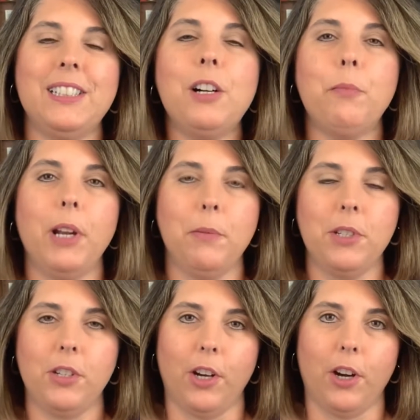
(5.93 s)
my name is
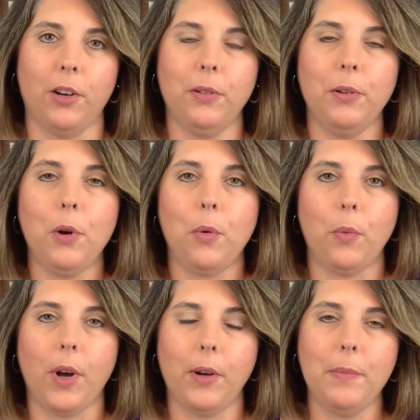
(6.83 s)
Cher.
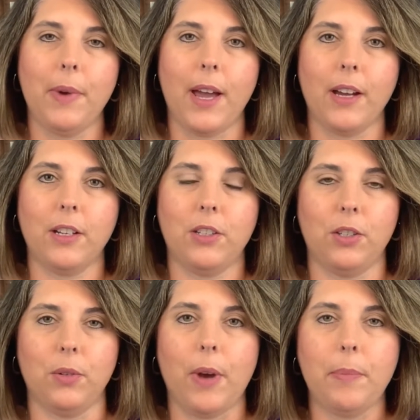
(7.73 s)
Welcome back
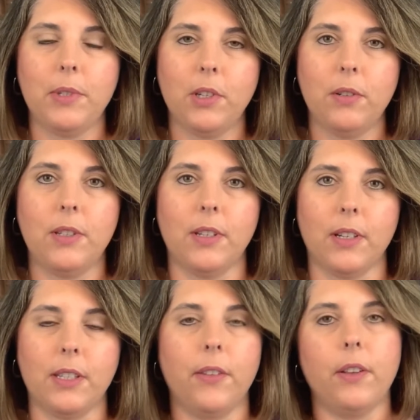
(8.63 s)
to episode
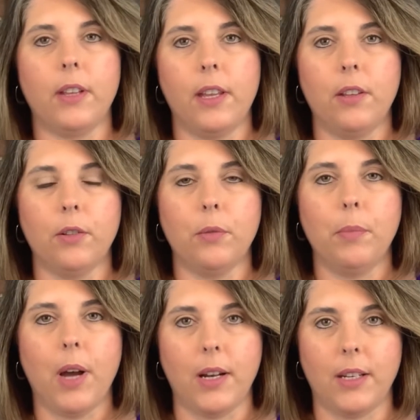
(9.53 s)
6 of the Lathe and Loom
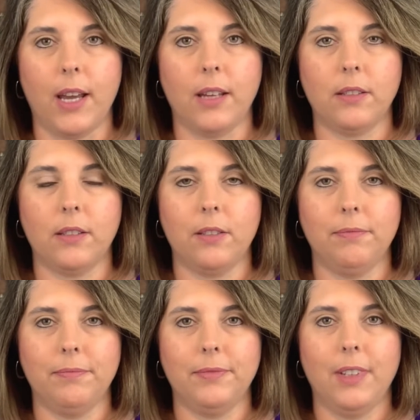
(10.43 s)
podcast.
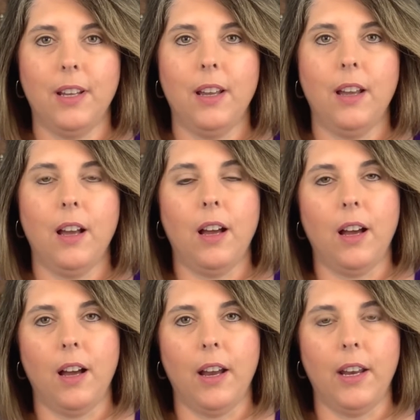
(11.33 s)

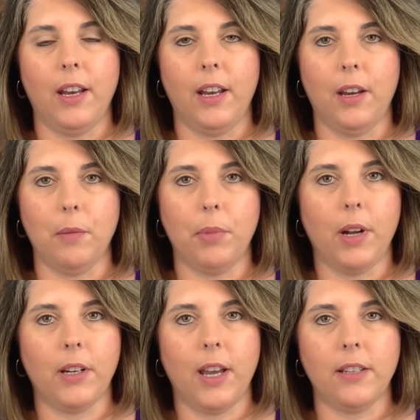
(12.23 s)
I am
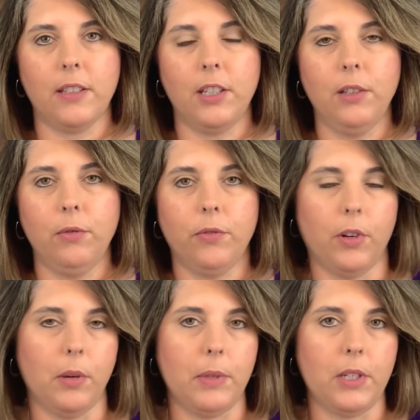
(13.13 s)
podcasting
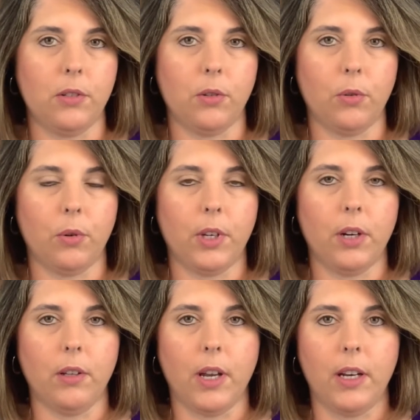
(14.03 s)
from Eastern North
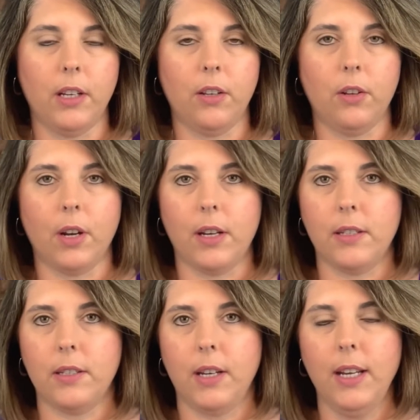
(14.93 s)
Carolina in the
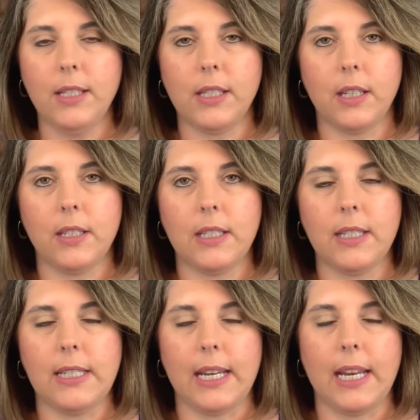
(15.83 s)
United States, and
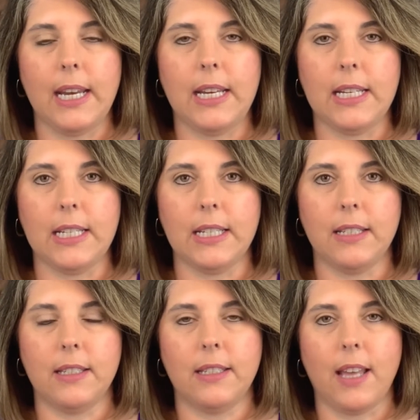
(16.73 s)
today
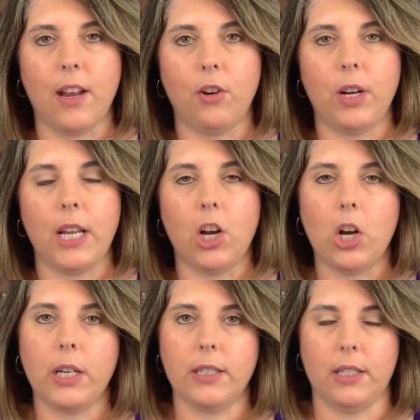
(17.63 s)
is Saturday,
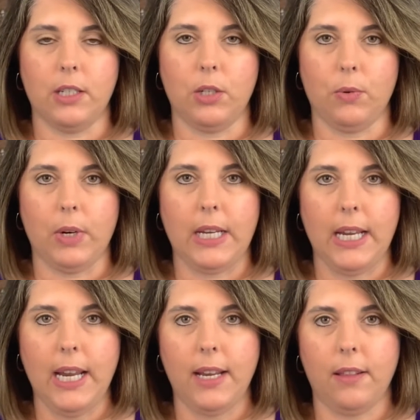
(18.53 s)
August the
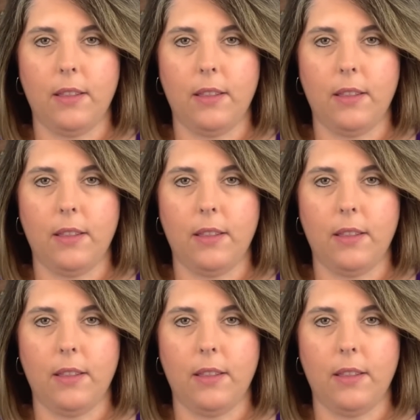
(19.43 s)
28th.